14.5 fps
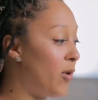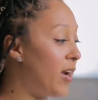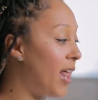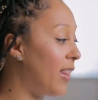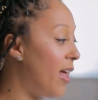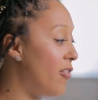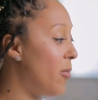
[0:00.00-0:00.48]
what
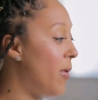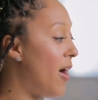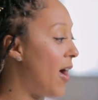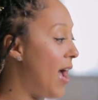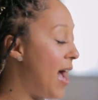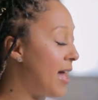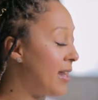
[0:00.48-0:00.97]
I love
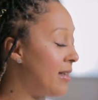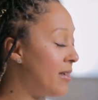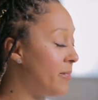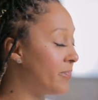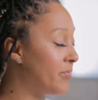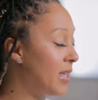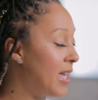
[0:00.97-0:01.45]
about
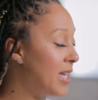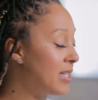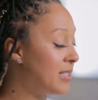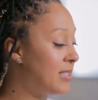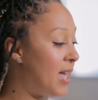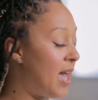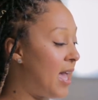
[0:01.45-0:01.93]
Adam
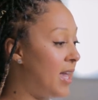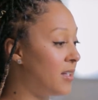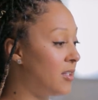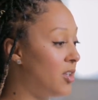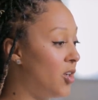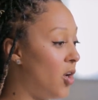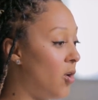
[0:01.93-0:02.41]
is
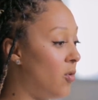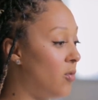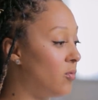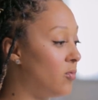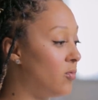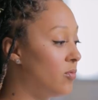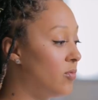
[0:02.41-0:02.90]
that, you
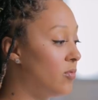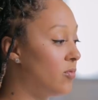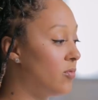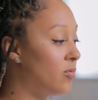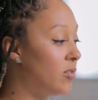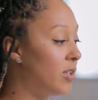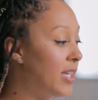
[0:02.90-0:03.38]
know,
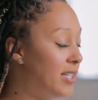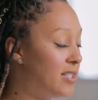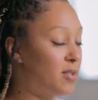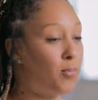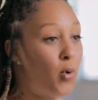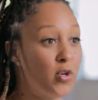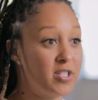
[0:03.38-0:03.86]
he
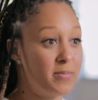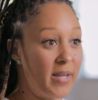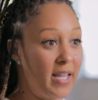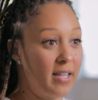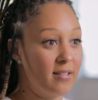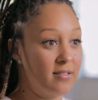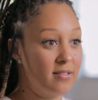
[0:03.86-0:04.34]
supports
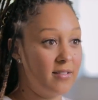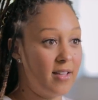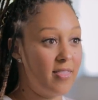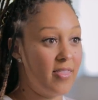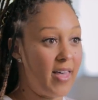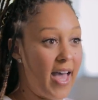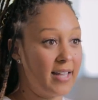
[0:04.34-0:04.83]
me
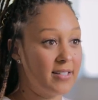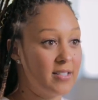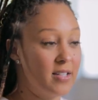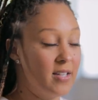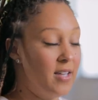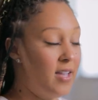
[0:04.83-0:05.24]
in that.